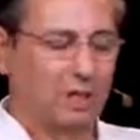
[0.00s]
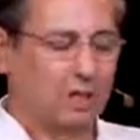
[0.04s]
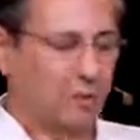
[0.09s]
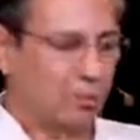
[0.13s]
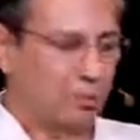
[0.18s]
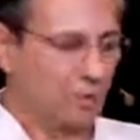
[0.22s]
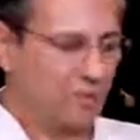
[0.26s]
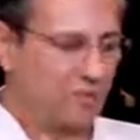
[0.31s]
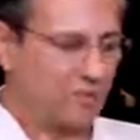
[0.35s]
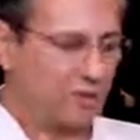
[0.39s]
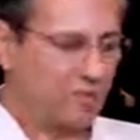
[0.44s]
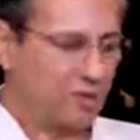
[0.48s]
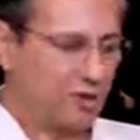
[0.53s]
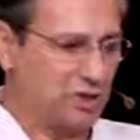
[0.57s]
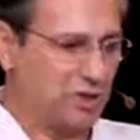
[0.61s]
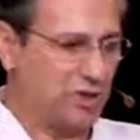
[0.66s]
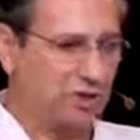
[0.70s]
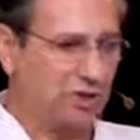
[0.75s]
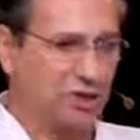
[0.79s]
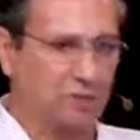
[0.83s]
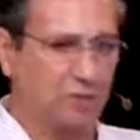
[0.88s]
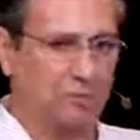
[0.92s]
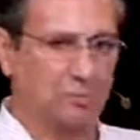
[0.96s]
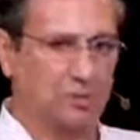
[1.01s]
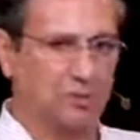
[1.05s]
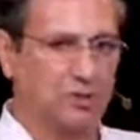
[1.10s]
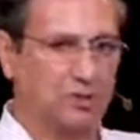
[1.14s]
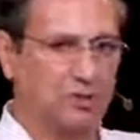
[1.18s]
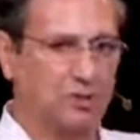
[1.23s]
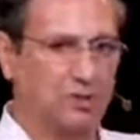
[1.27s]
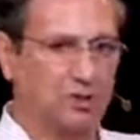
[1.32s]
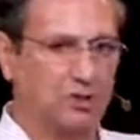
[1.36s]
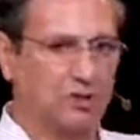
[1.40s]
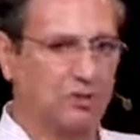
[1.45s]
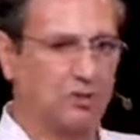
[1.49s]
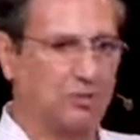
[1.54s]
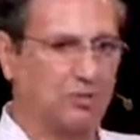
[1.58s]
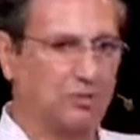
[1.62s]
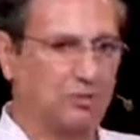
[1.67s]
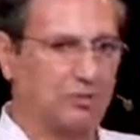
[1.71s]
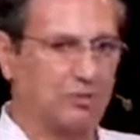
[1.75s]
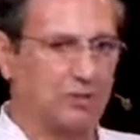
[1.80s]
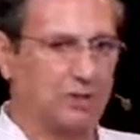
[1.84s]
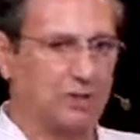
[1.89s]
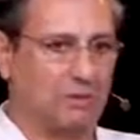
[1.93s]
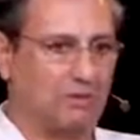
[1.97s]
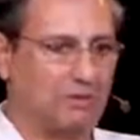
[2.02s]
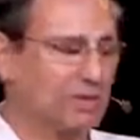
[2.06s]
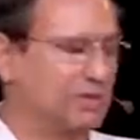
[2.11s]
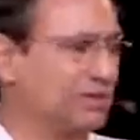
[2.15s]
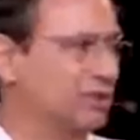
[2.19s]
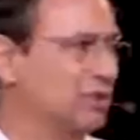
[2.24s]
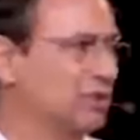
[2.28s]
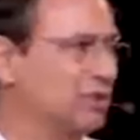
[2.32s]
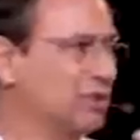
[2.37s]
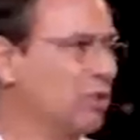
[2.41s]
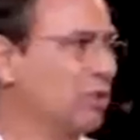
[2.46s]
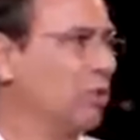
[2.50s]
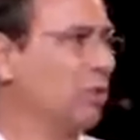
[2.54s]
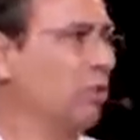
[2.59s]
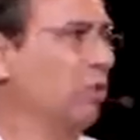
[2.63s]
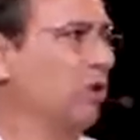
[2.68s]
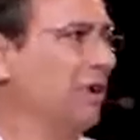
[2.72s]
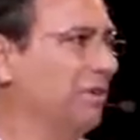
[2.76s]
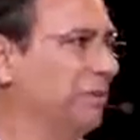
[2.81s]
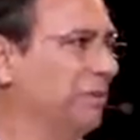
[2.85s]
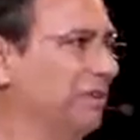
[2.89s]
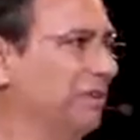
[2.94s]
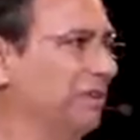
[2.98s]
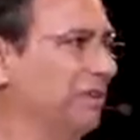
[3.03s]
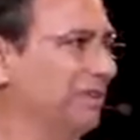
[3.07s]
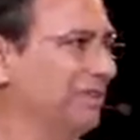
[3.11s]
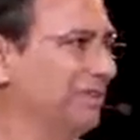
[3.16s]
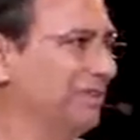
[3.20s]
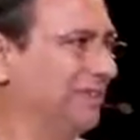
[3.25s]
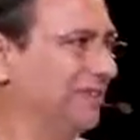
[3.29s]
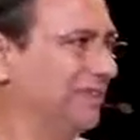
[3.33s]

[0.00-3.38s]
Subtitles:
With vision applications, sometimes it's just 1 bit.